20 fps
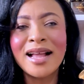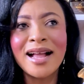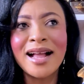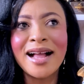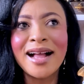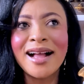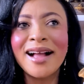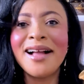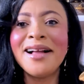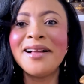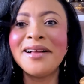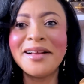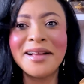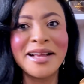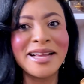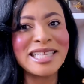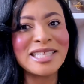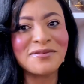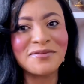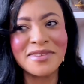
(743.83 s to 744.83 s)

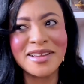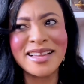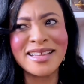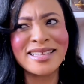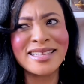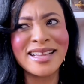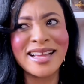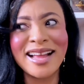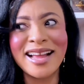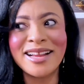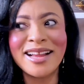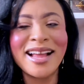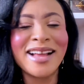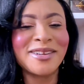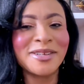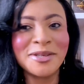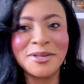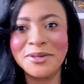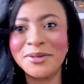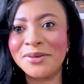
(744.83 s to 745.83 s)
I
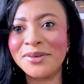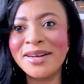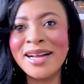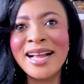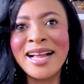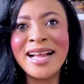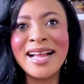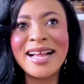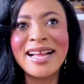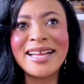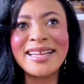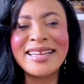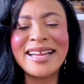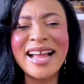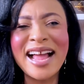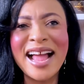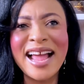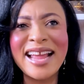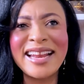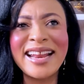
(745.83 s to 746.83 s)
don't know.
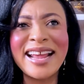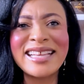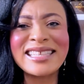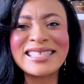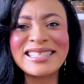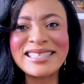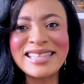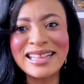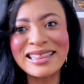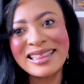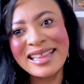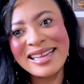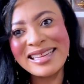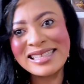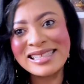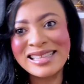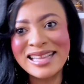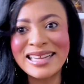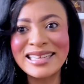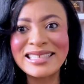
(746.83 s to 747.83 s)
There's nothing
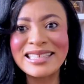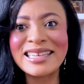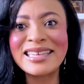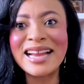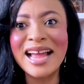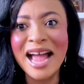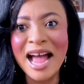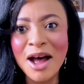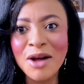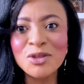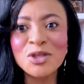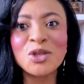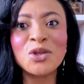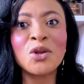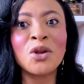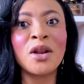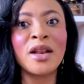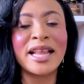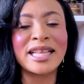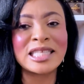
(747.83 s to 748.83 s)
standing out,
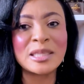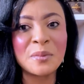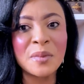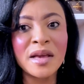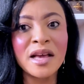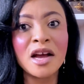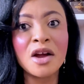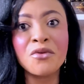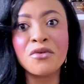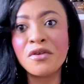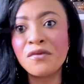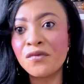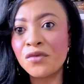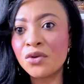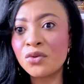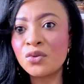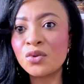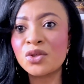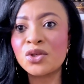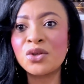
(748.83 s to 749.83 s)
the typical
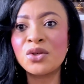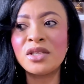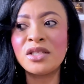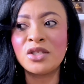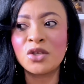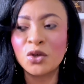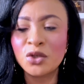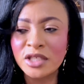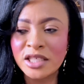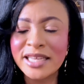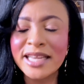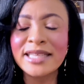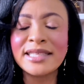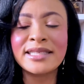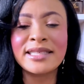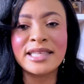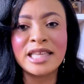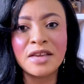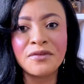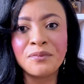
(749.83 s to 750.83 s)
reviews. You
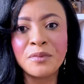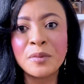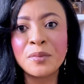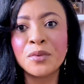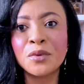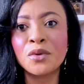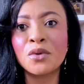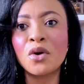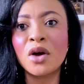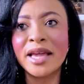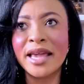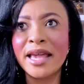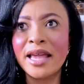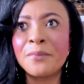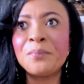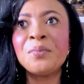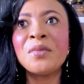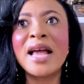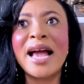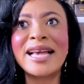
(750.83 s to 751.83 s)
just give people,
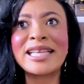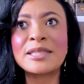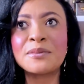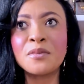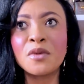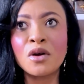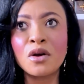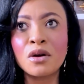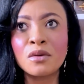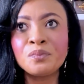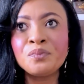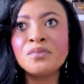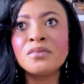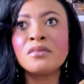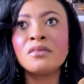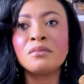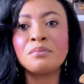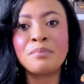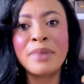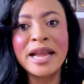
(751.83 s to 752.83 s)
okay, I smell
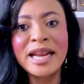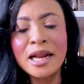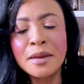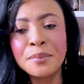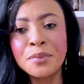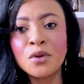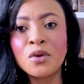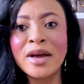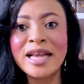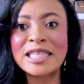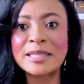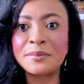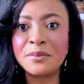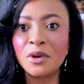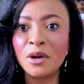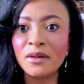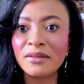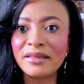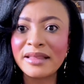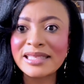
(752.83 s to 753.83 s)
pineapple, I
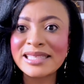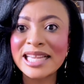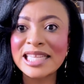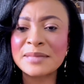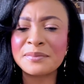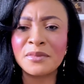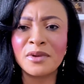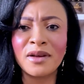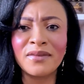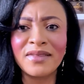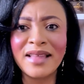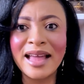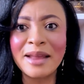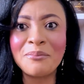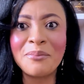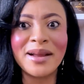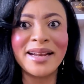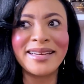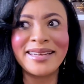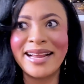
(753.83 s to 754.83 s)
smell this, I smell
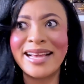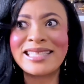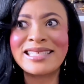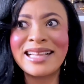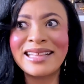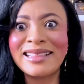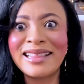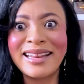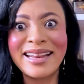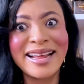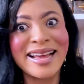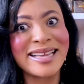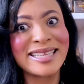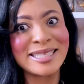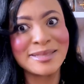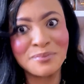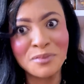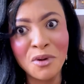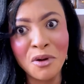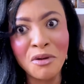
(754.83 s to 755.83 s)
that, but there's nothing that I
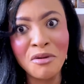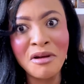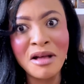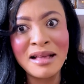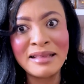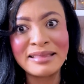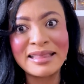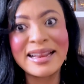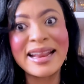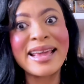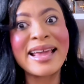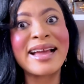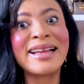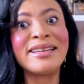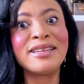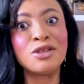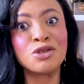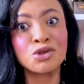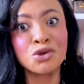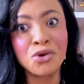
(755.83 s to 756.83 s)
smell that I
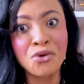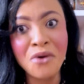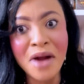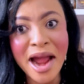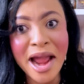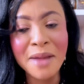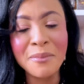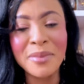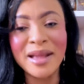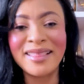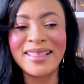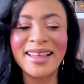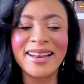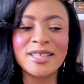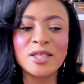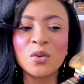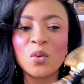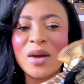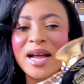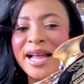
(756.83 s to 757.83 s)
can describe, and that
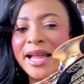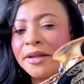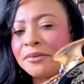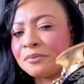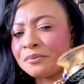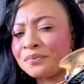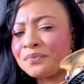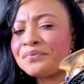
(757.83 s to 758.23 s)
is why